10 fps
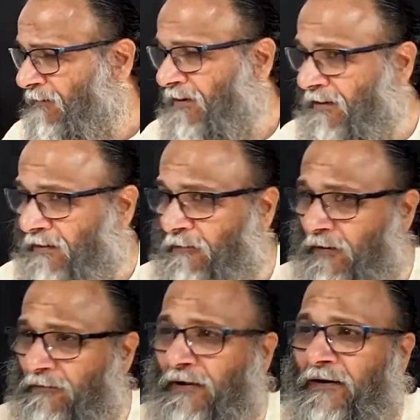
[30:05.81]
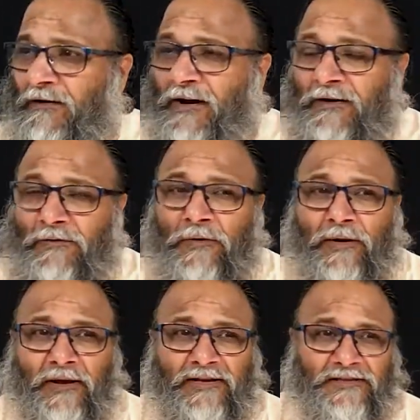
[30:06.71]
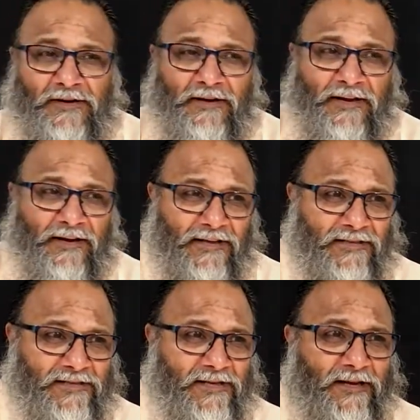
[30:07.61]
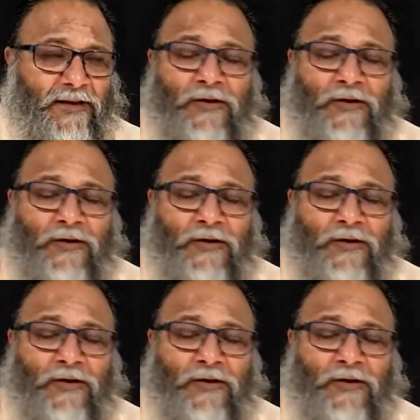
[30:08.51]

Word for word: But here what we are trying to ascertain is